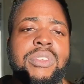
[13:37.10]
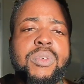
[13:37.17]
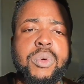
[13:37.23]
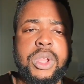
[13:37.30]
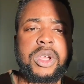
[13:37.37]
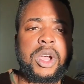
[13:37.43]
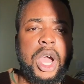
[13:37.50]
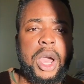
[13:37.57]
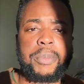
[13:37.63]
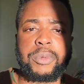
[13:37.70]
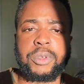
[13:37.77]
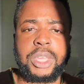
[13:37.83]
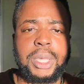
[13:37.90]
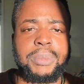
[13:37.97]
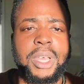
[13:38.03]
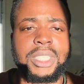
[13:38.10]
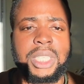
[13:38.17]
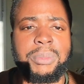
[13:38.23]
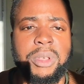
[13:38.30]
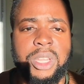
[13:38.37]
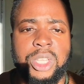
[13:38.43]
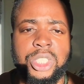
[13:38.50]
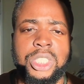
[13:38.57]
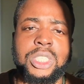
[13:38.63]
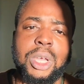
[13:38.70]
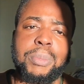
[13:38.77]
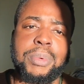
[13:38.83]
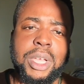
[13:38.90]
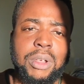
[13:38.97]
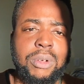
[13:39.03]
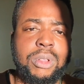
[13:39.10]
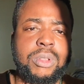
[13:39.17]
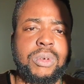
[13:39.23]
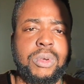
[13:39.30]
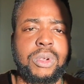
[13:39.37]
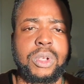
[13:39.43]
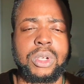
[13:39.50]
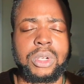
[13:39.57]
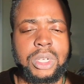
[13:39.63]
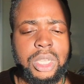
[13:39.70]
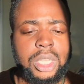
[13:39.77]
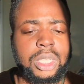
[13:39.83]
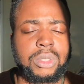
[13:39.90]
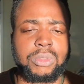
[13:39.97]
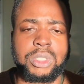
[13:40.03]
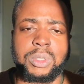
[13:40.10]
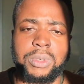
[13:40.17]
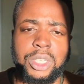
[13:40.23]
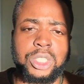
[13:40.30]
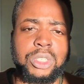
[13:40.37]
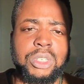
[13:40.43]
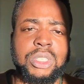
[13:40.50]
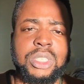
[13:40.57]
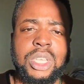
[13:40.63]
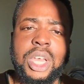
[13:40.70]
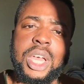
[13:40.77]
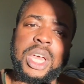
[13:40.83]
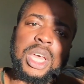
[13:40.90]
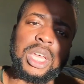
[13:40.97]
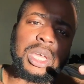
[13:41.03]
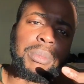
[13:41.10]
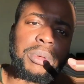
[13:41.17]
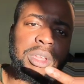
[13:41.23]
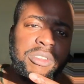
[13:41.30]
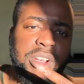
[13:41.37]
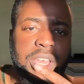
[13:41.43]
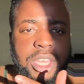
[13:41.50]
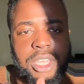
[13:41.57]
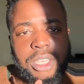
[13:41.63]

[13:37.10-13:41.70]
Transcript: If you want to copy or keep that same energy, apparel or hoodies or sweatshirts, it'll be right